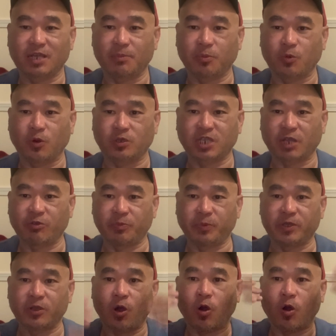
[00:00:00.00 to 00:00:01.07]
Of course, I will
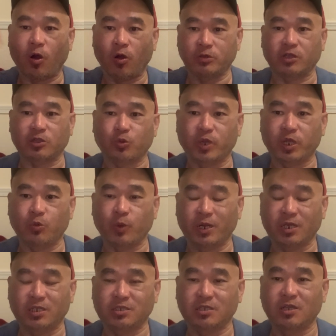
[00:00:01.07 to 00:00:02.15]
bring all the three
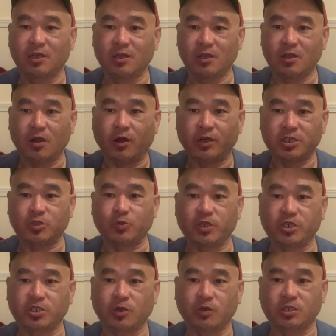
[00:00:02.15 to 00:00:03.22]
winners on these three
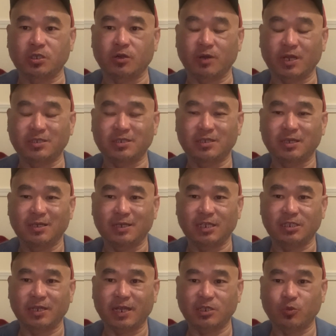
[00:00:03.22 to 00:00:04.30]
shows, alright?
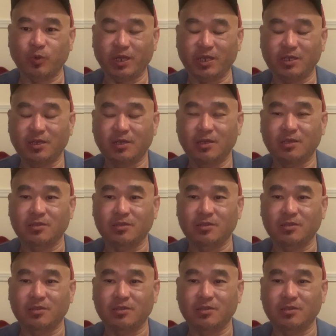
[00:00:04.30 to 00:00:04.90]
That's next week.